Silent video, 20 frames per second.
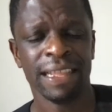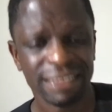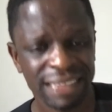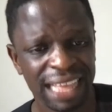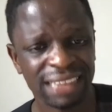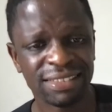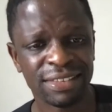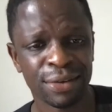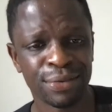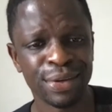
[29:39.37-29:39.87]

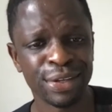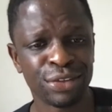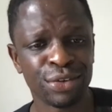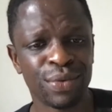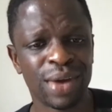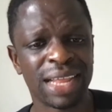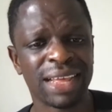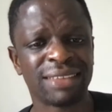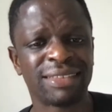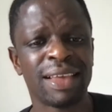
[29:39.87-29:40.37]
That's the reason
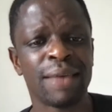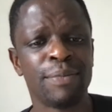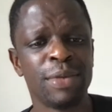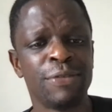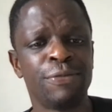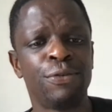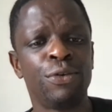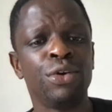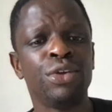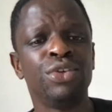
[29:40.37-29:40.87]
why I said
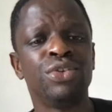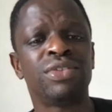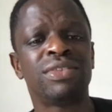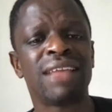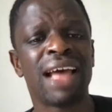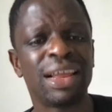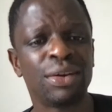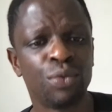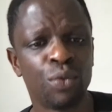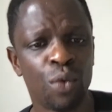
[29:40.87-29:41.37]
before you
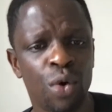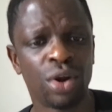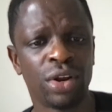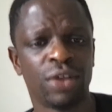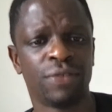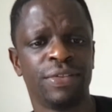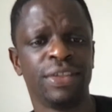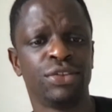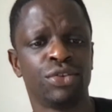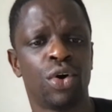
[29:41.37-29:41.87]
start one
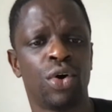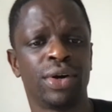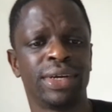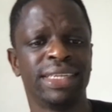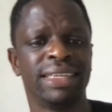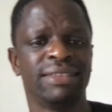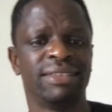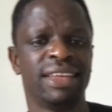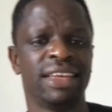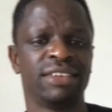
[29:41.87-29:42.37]
of these
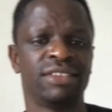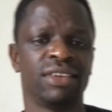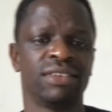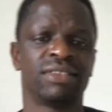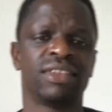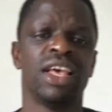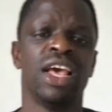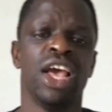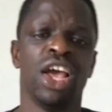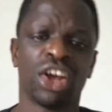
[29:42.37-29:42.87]

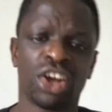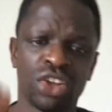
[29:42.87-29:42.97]
organizations,